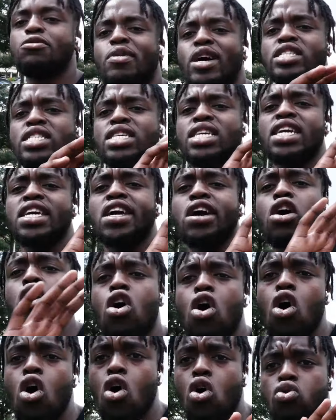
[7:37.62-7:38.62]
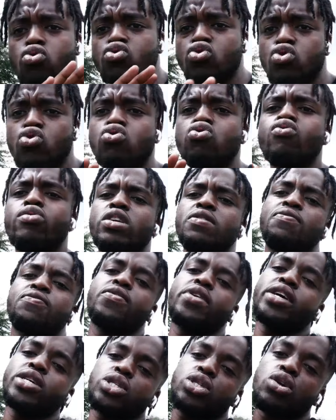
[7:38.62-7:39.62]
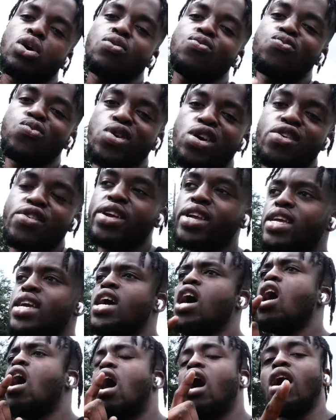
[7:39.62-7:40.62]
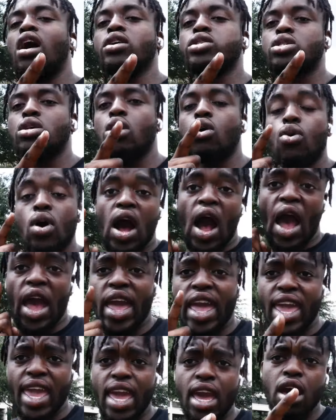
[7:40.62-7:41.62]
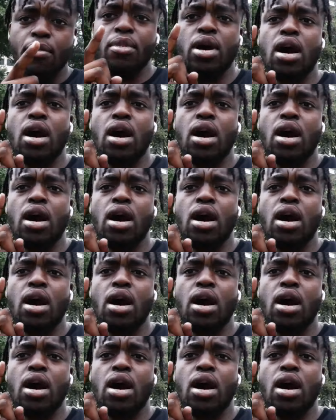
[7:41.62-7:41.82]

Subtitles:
about to get a whole new refresh, don't worry. Also, I am